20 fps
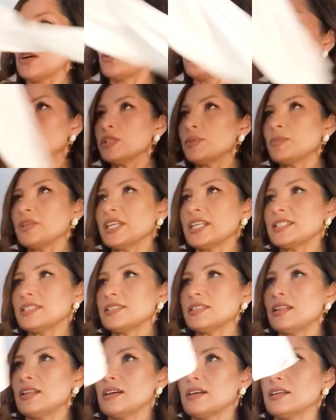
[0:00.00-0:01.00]
Hold them against
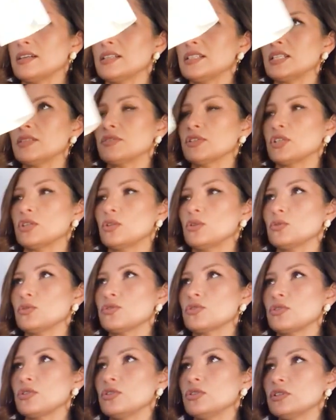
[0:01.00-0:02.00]
the light, have a
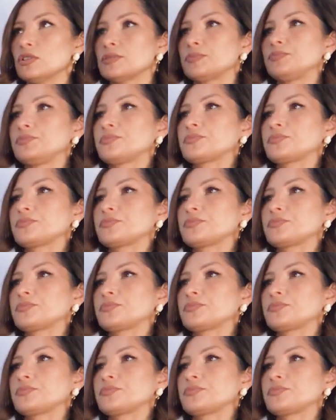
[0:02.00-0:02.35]
close look.